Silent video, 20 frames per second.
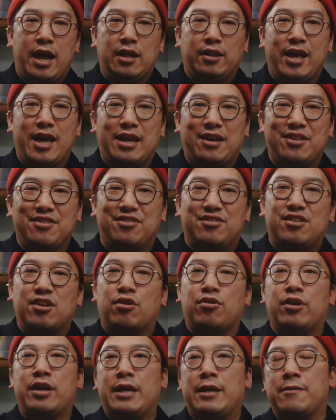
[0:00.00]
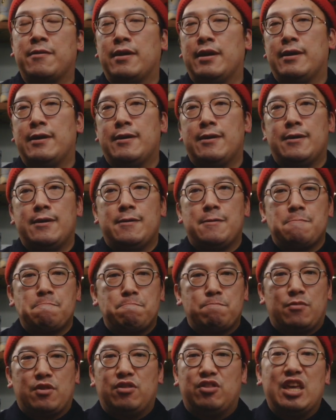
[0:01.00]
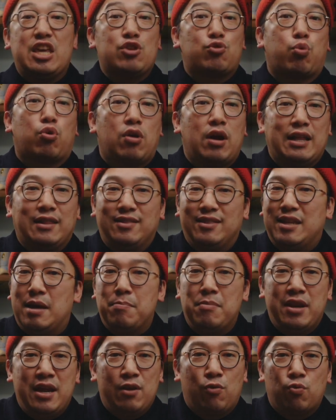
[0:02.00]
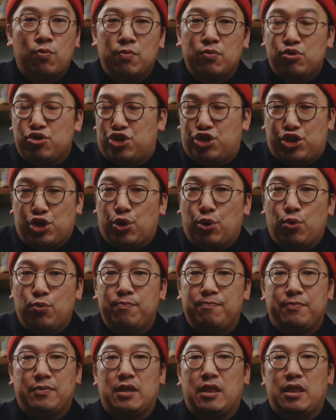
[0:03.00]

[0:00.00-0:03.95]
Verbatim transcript: LA, considering these were a limited shoe.